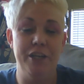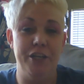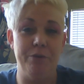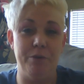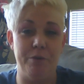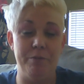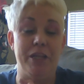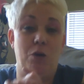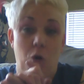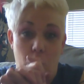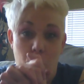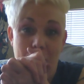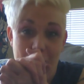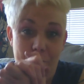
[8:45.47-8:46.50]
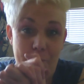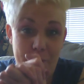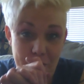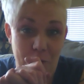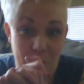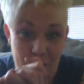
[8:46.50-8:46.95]
You want to be like, hold my
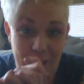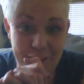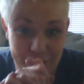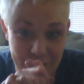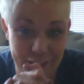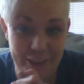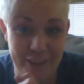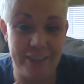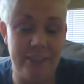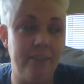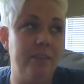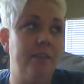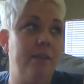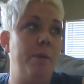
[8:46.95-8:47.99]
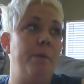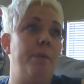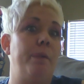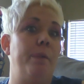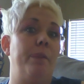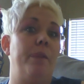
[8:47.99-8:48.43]
beer, watch this.
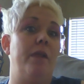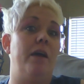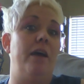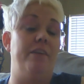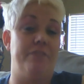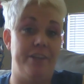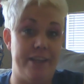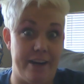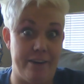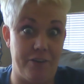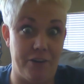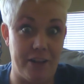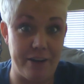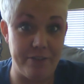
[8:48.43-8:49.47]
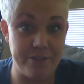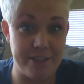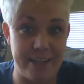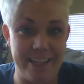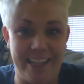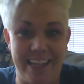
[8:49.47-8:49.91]
Every day of our life was like